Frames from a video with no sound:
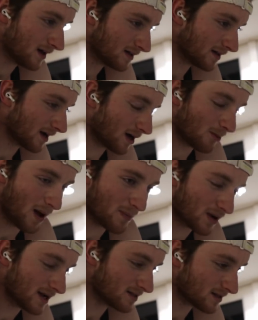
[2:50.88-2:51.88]
Yeah, I'm
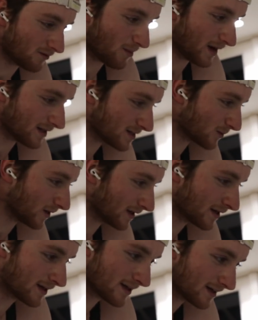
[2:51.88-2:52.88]
apprehensive about this one,
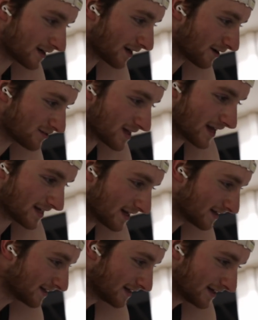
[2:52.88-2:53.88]
like I said.
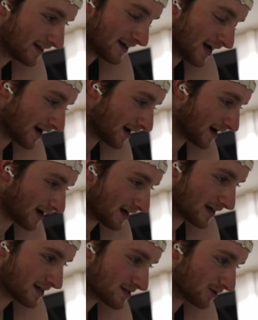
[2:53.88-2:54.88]

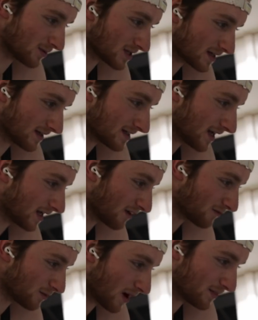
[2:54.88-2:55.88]
So we're just going to take
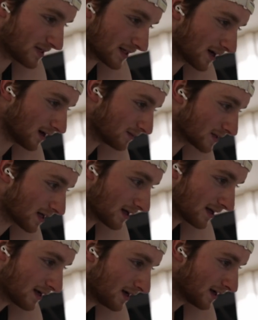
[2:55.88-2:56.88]
every rep as it comes
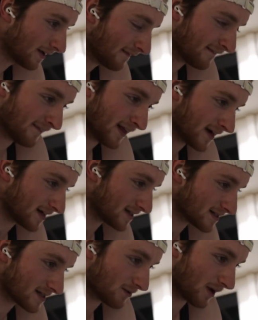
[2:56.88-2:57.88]

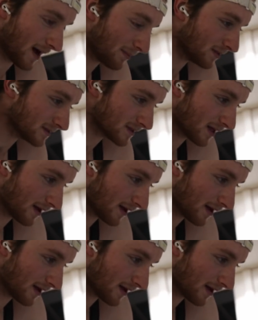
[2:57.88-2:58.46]
and see what happens.